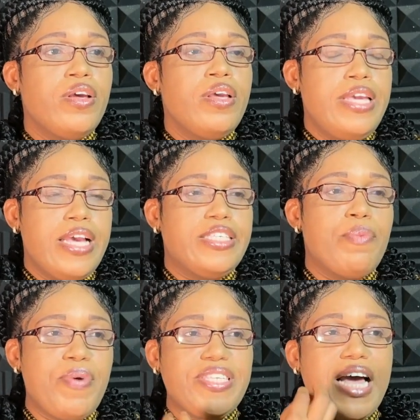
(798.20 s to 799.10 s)
Yes,
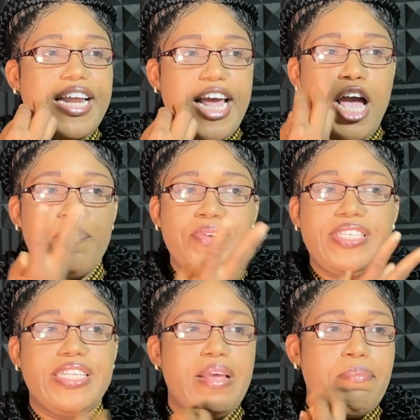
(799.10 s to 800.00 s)
the person had a herpes
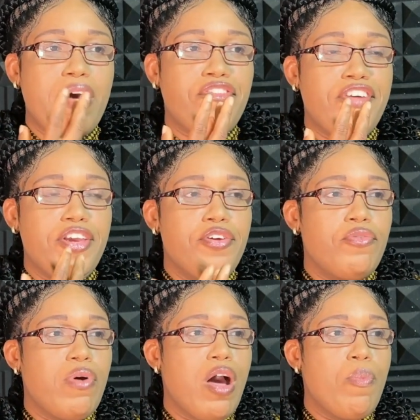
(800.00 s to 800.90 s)
in the mouth, and you
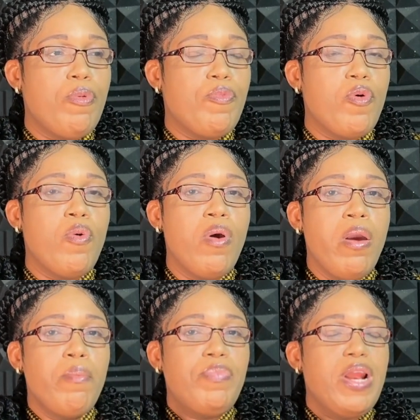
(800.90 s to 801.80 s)
know how people
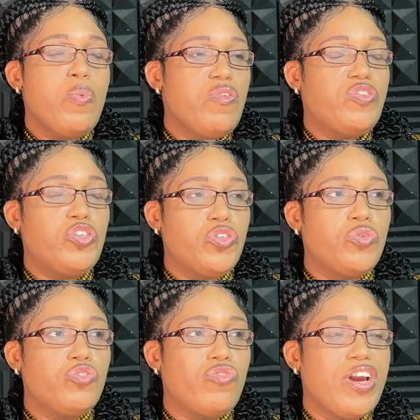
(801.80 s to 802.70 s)
play with
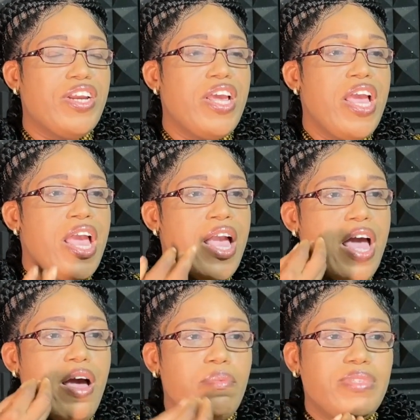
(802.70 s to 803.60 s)
children.
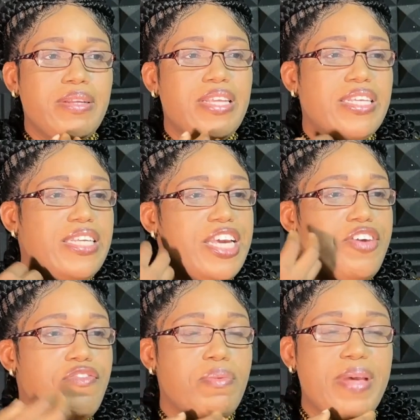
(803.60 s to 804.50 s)
Sometimes they
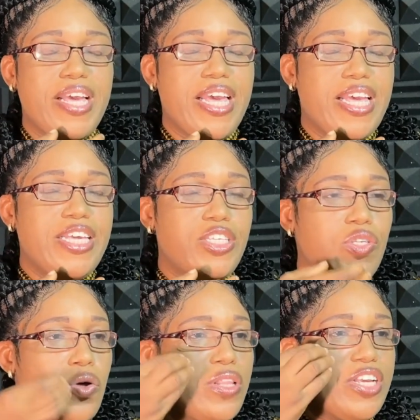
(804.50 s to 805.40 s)
give them a kiss
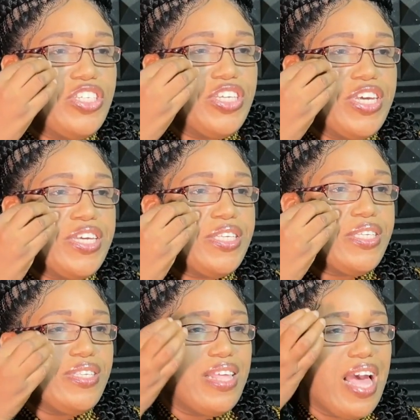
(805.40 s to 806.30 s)
on the
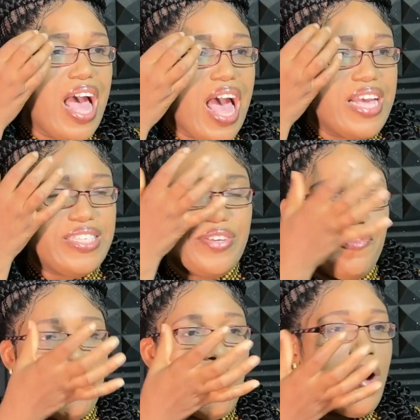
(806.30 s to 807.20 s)
cheeks, the eyes, the
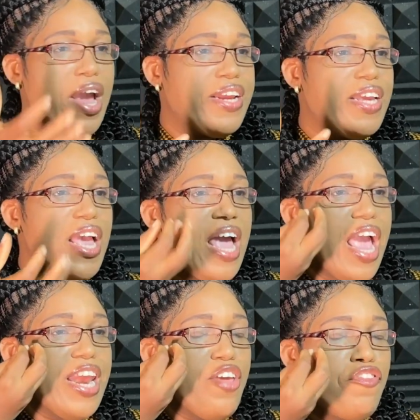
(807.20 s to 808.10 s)
forehead,
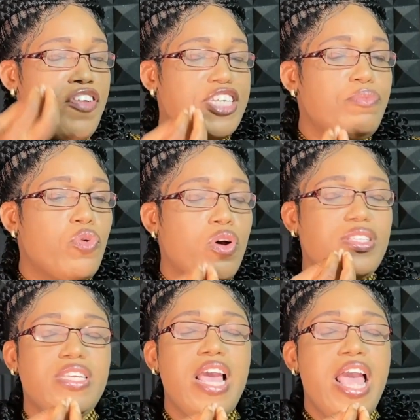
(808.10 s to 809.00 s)
and the infection,
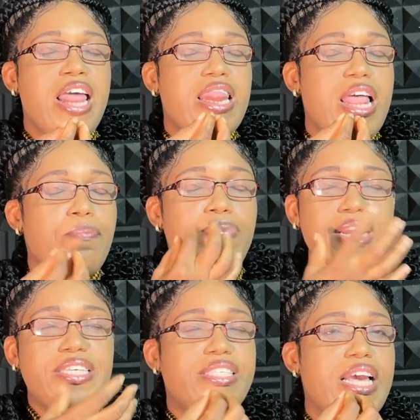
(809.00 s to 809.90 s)
because the
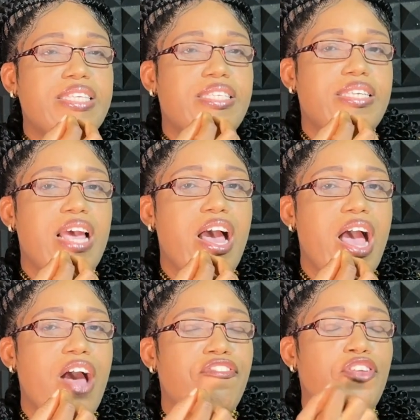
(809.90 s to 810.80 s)
blisters
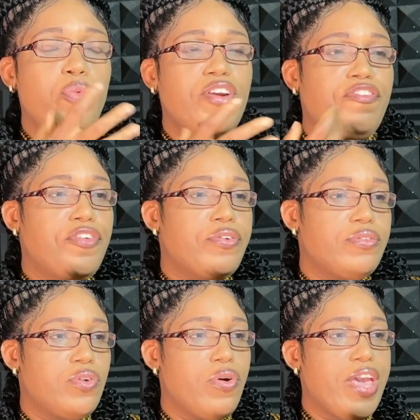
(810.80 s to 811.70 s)
are fluid
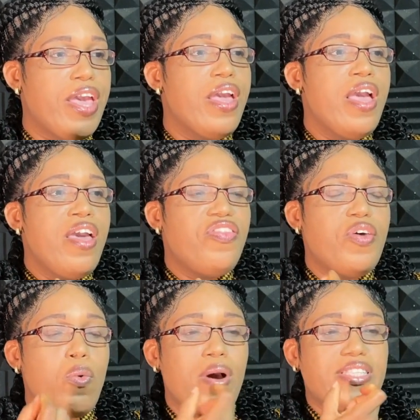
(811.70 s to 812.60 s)
filled. Okay, the
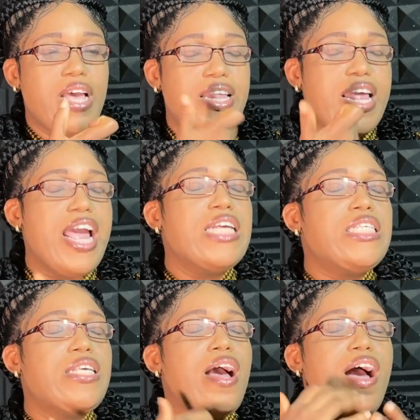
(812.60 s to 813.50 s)
water there
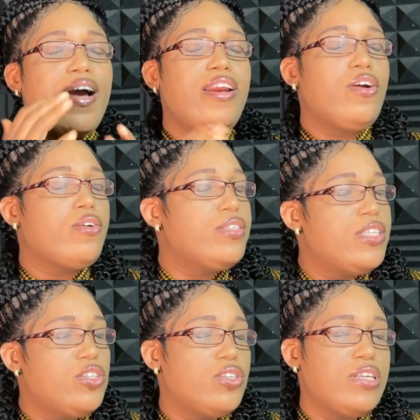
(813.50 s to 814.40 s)
is highly
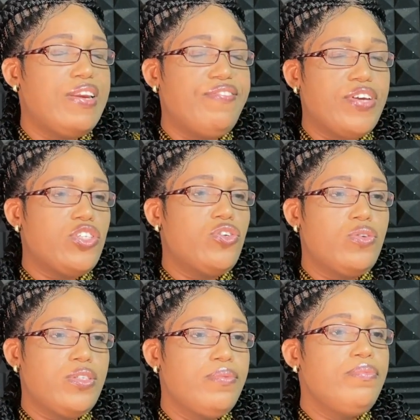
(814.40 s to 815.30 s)
contagious and infectious.
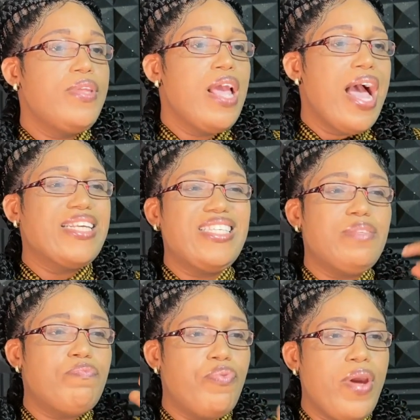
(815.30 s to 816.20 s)
As
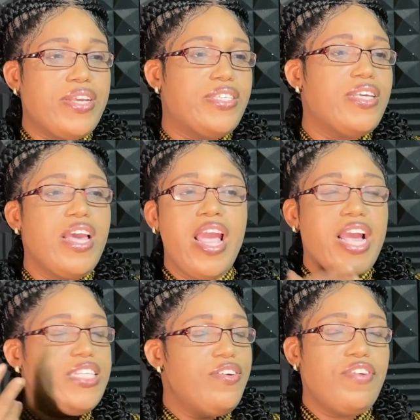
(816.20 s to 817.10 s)
it breaks,
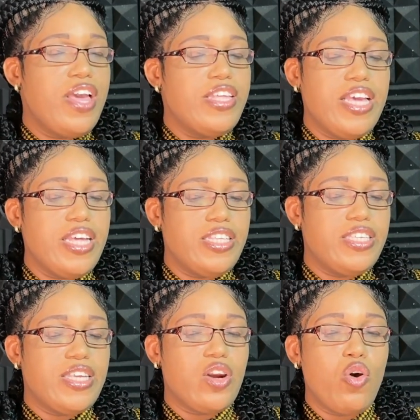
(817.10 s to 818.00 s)
it
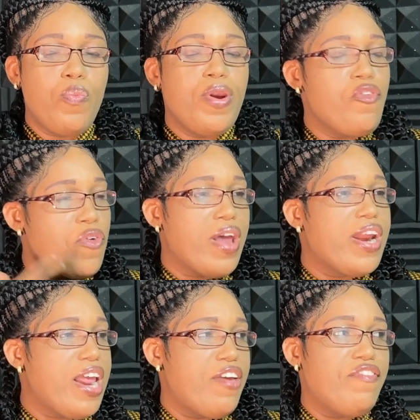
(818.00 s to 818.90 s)
is an opening for
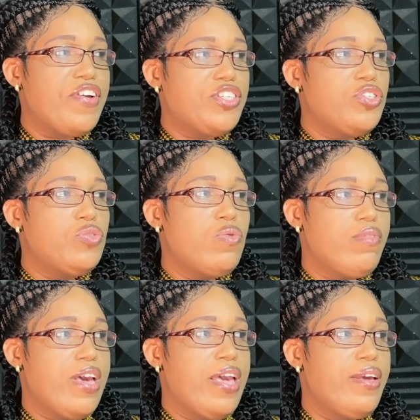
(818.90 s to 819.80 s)
another infection to
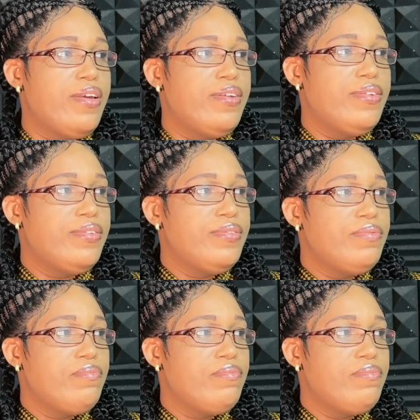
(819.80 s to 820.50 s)
occur. Okay.